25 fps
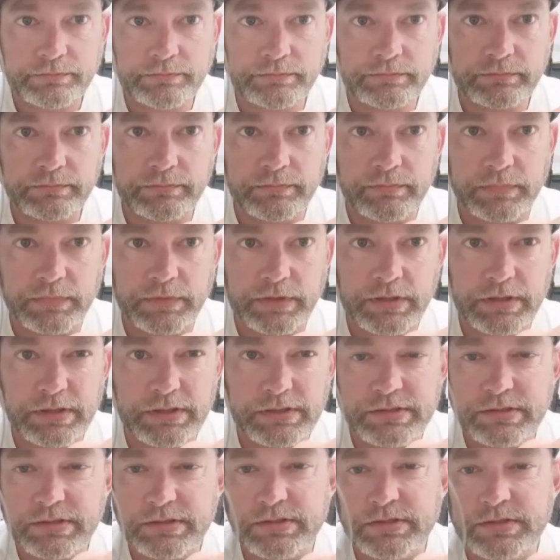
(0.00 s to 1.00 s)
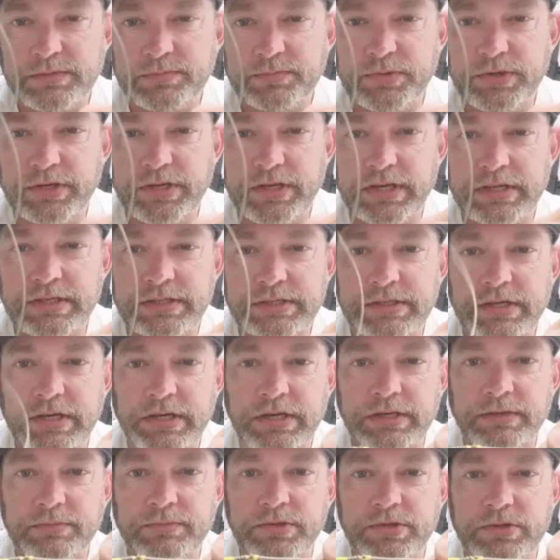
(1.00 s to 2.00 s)
Okay, it's pretty untidy
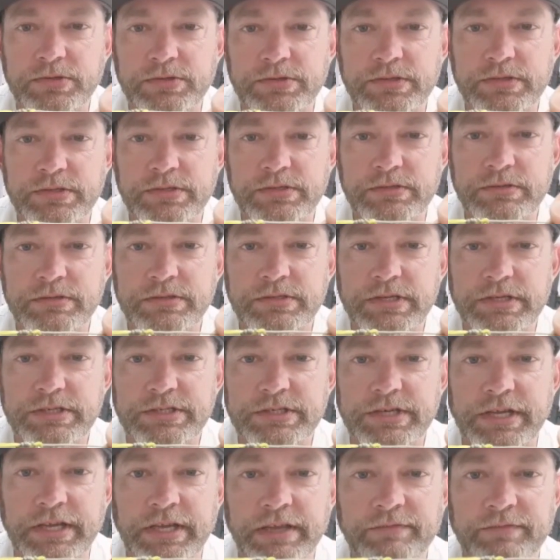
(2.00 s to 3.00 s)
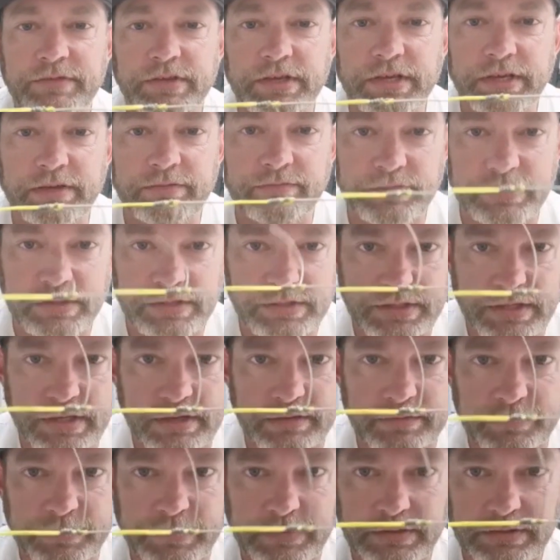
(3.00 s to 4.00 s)
because it's on such heavy stuff.
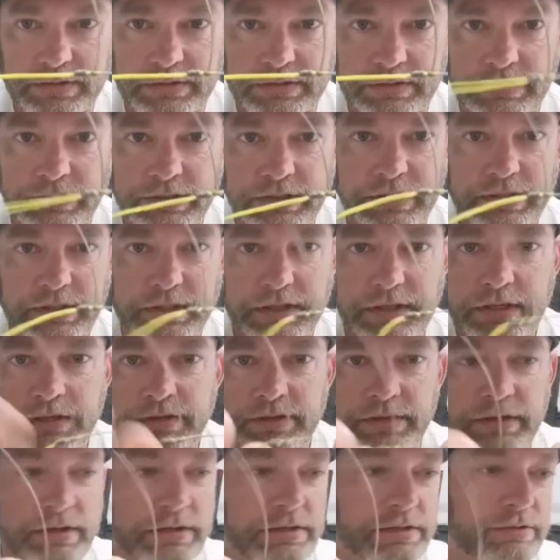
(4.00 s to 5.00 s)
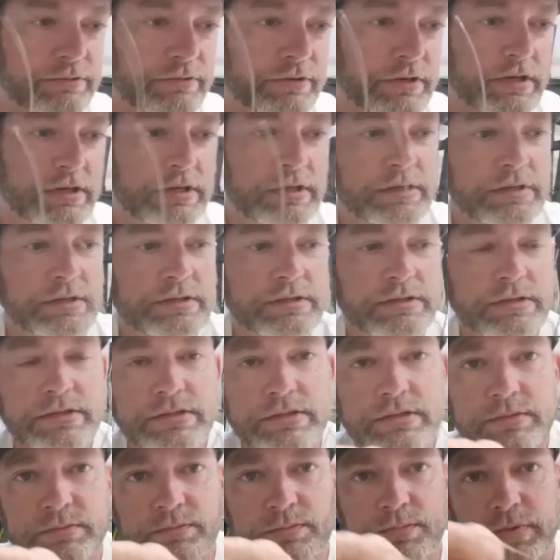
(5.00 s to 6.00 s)
And then it really is as
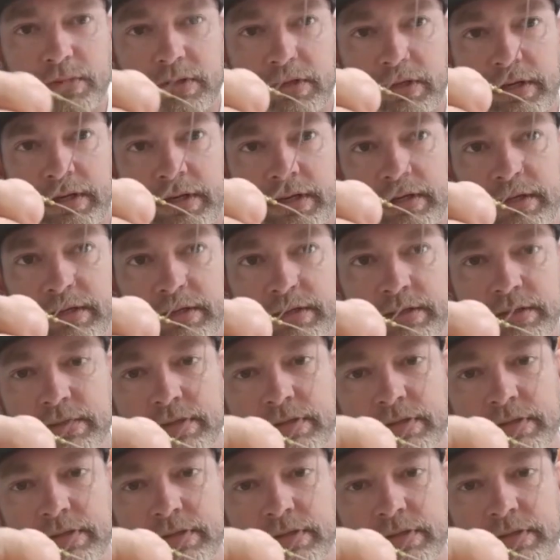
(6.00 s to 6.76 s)
simple as